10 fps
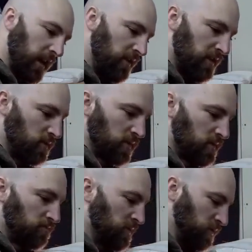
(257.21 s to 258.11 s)
And this
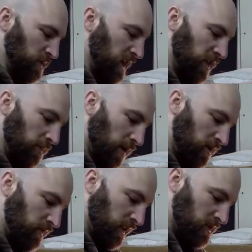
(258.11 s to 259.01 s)
one's held up
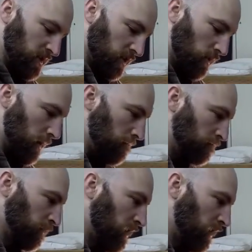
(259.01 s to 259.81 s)
perfect. So